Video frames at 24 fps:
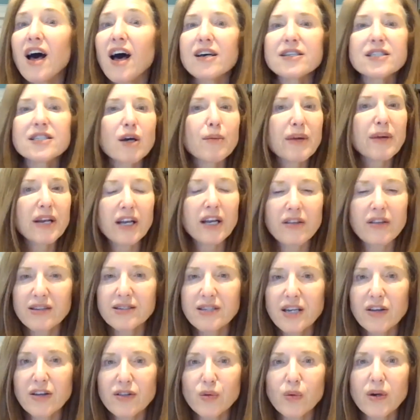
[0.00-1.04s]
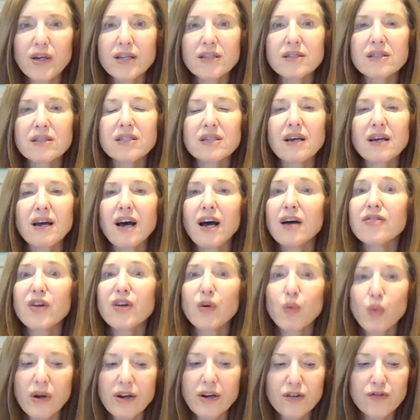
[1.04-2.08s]
So many of these other ones,
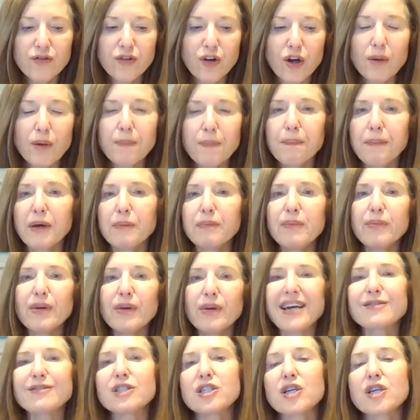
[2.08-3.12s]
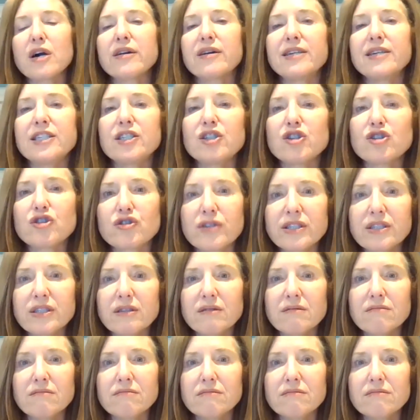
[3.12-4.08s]
they're wonderful, but people outside our industry,